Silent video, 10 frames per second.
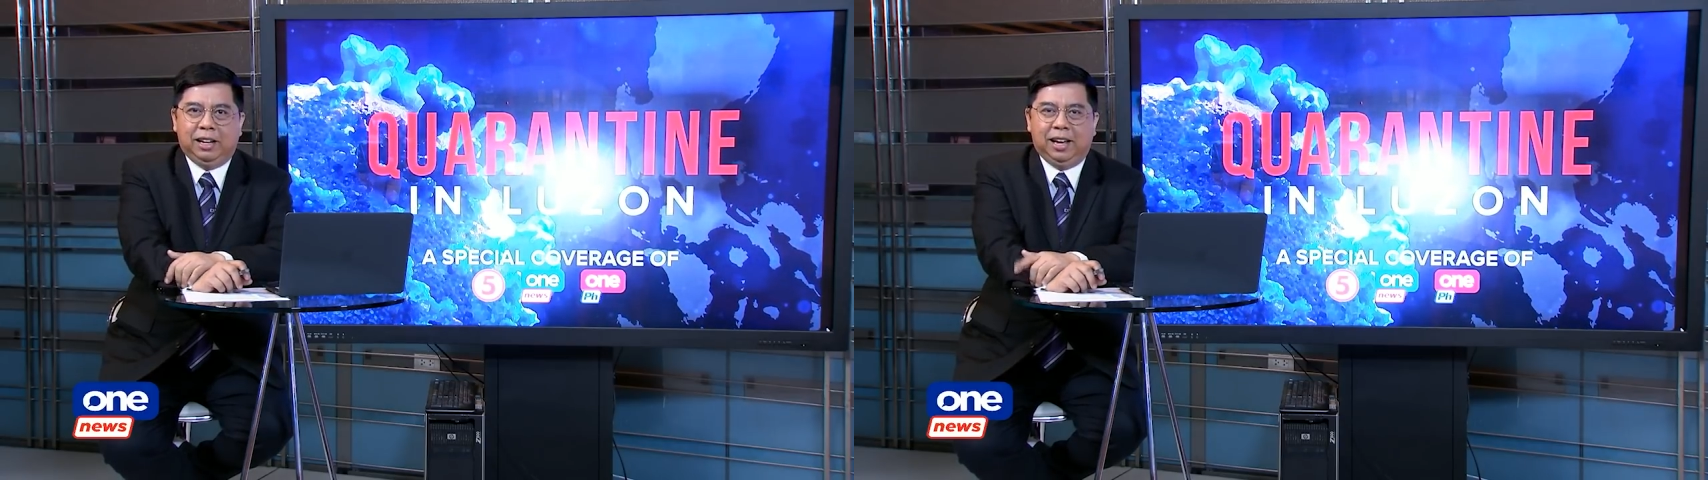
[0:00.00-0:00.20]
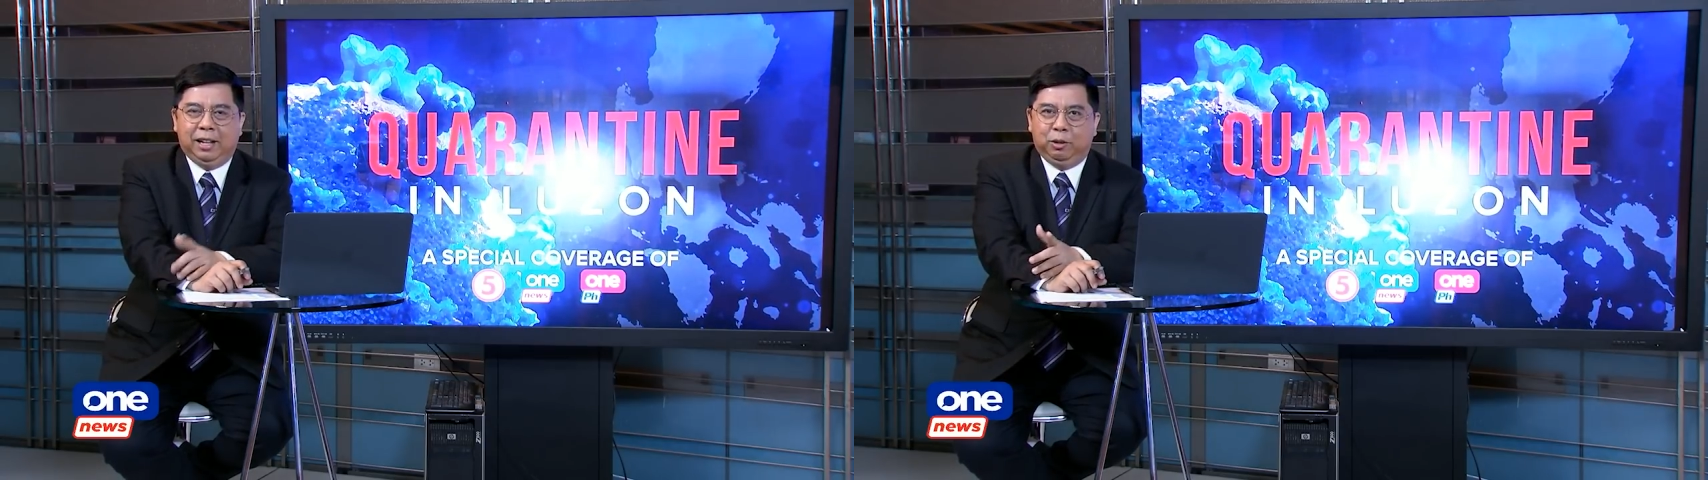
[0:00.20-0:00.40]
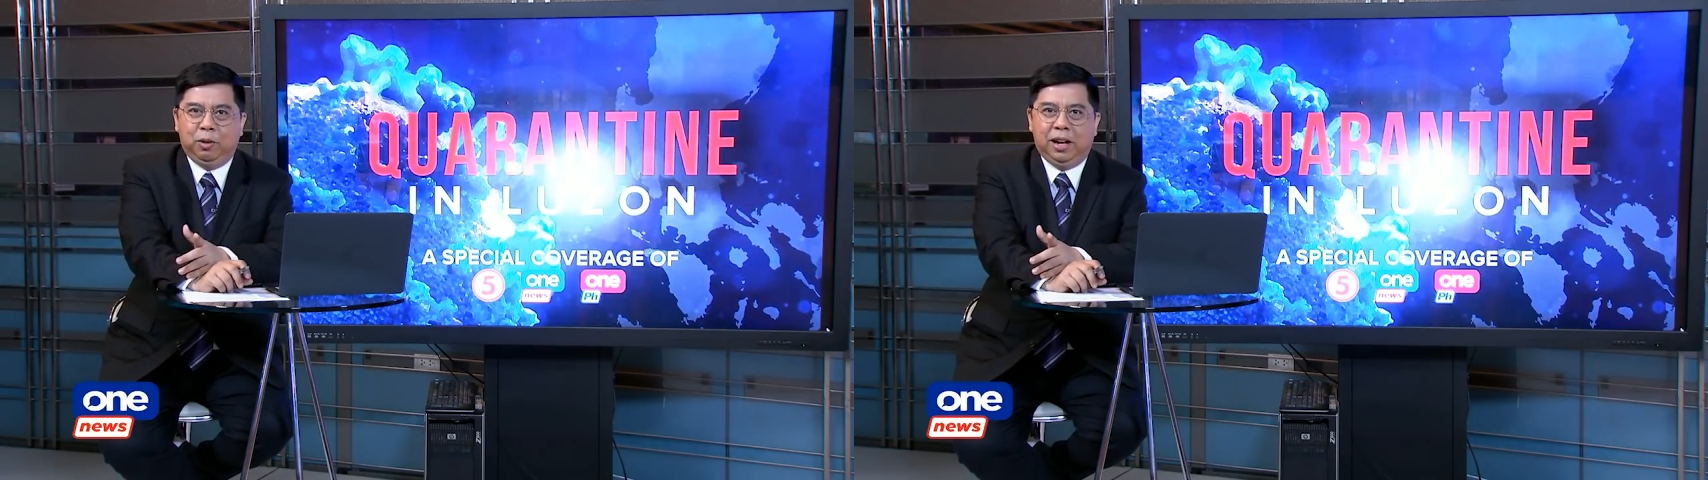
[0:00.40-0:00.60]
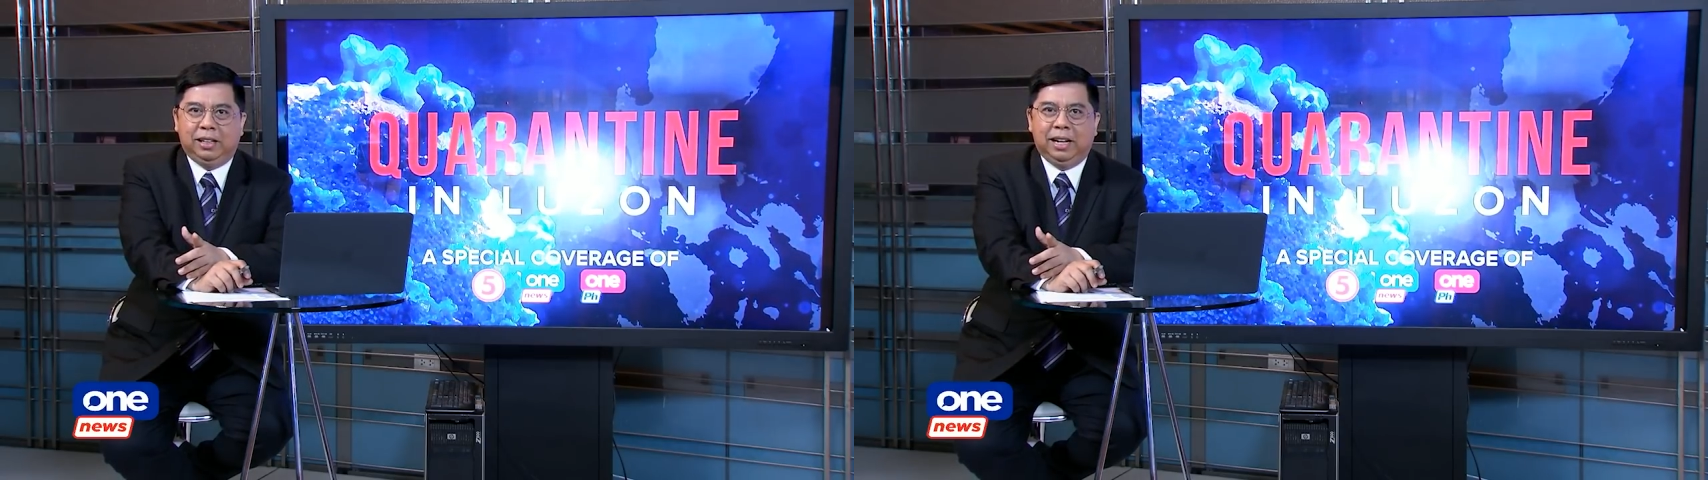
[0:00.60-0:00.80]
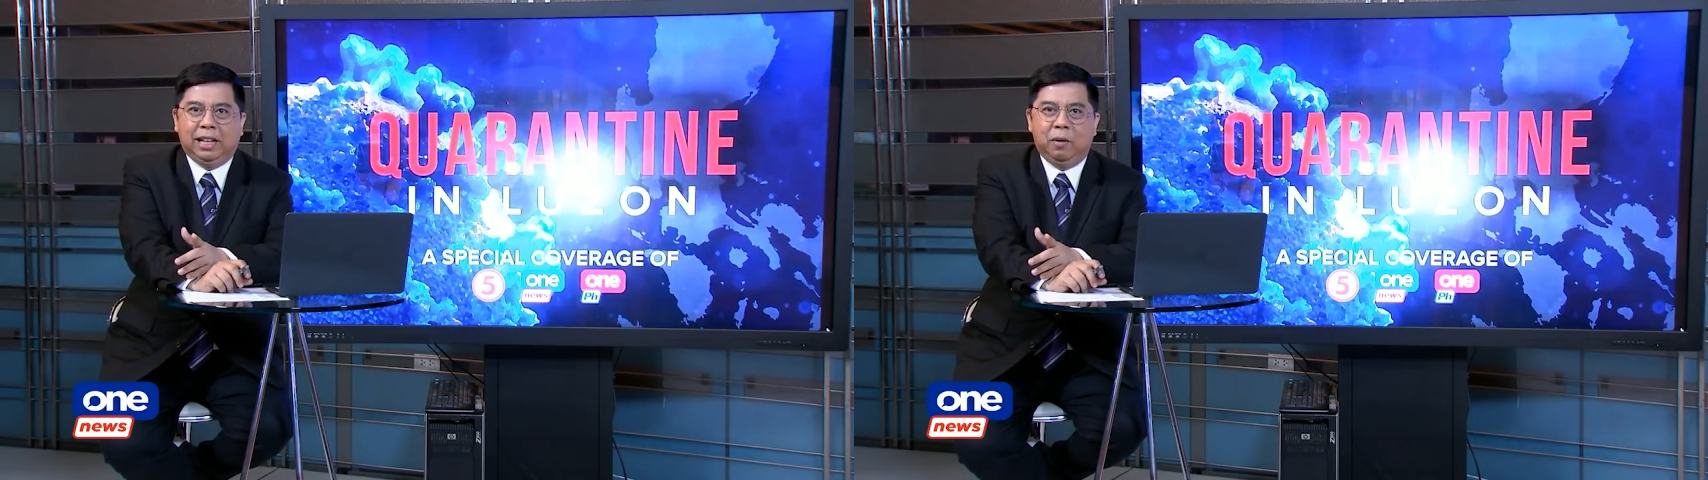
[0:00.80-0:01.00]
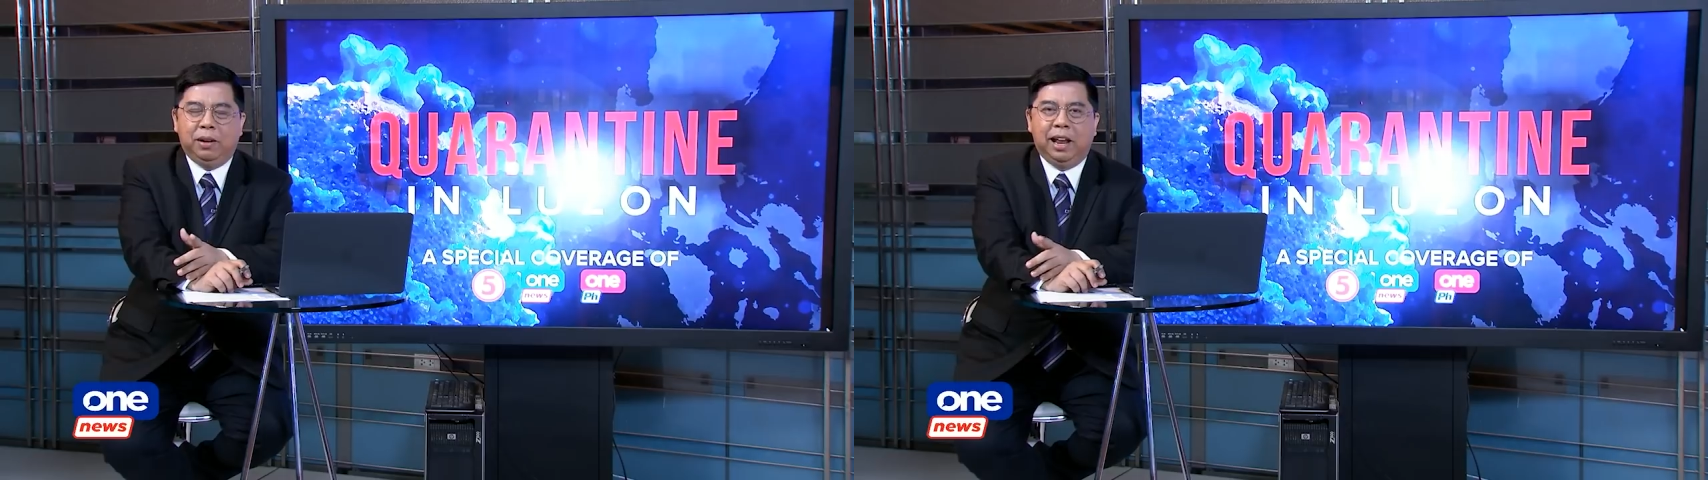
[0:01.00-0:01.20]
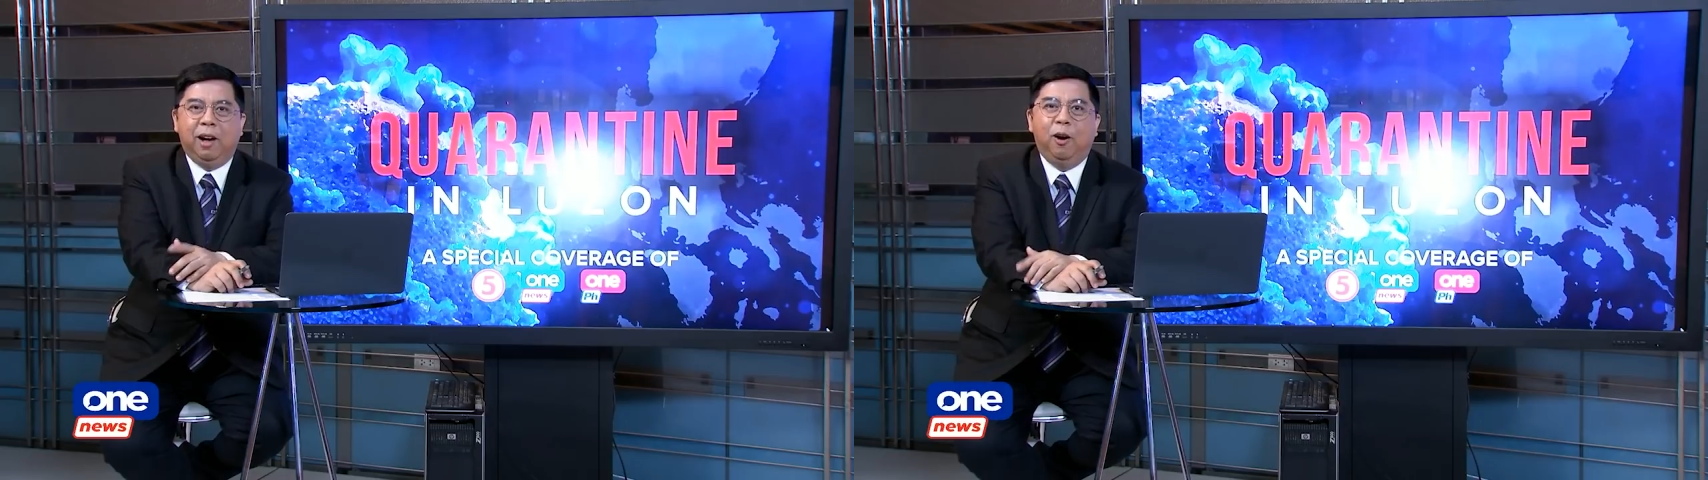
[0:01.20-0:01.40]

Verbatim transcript: itong tinatawag na